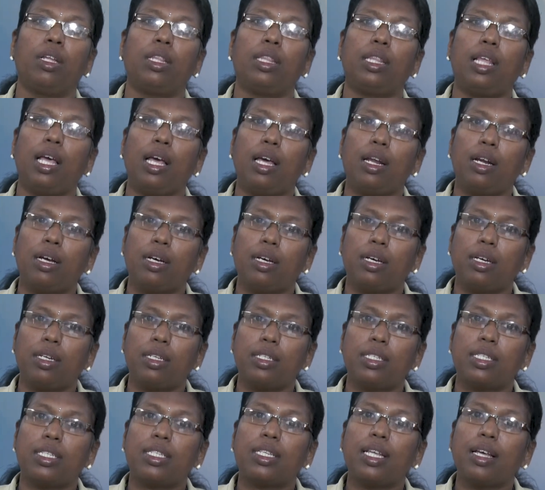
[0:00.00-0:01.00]
There are
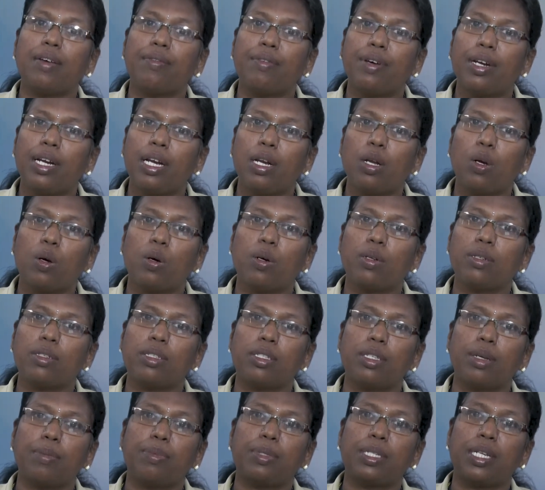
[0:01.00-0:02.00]
several
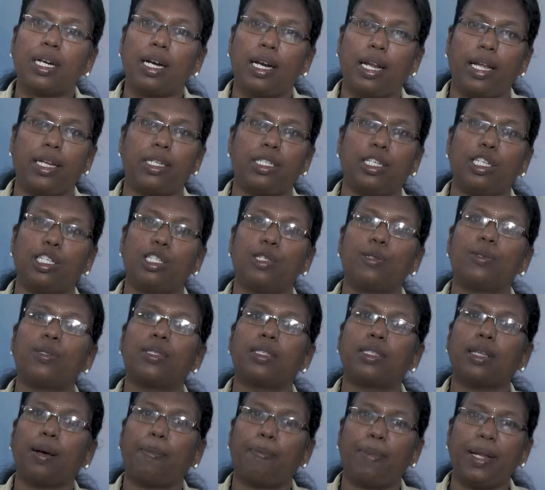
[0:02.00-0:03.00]
concepts related to
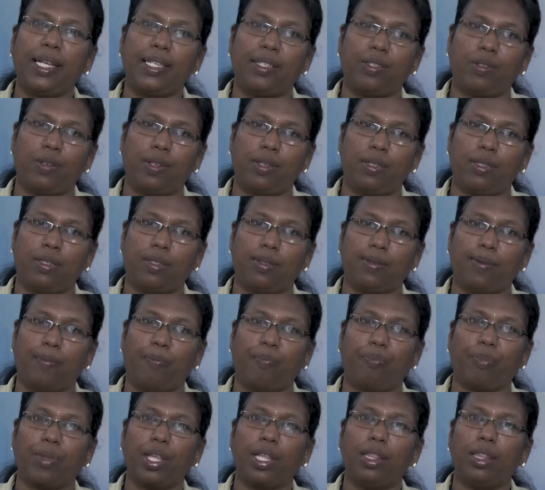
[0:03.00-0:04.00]
supply chains
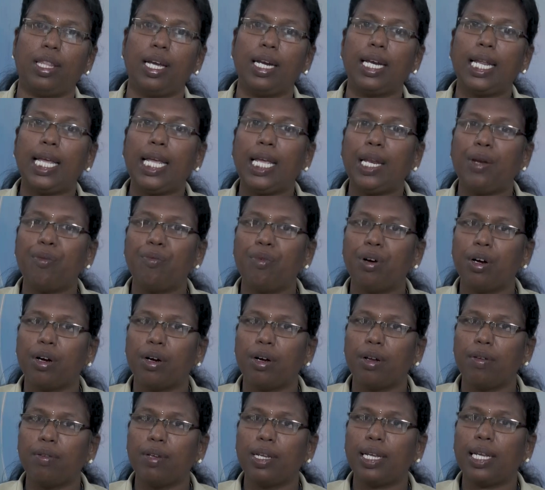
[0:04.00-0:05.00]
that
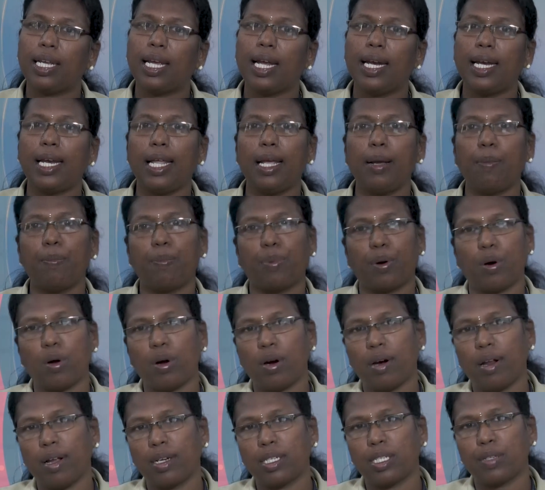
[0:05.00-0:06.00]
involve getting
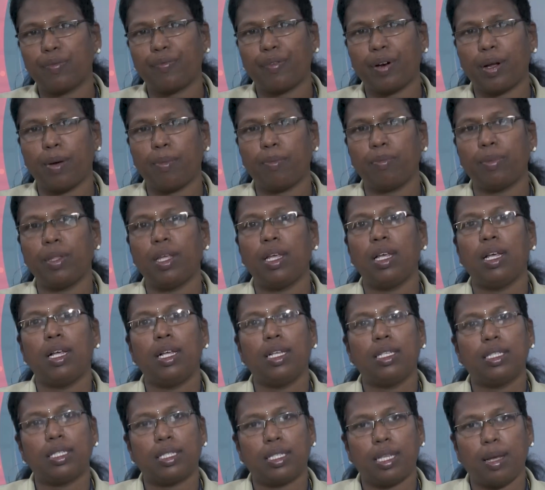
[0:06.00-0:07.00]
products from
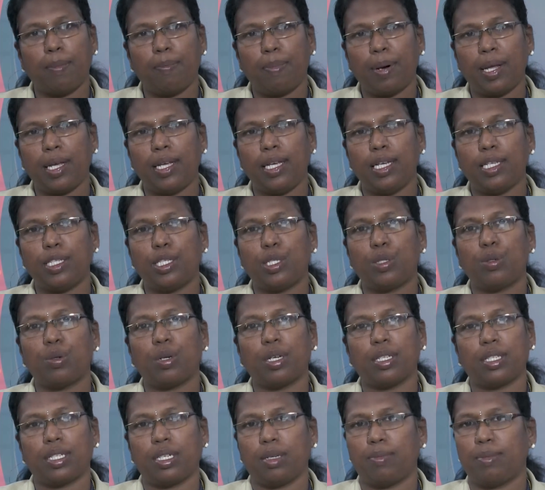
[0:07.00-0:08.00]
suppliers to
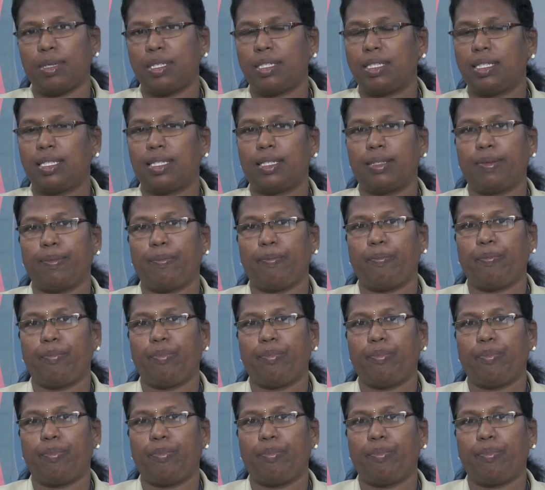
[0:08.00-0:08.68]
customers,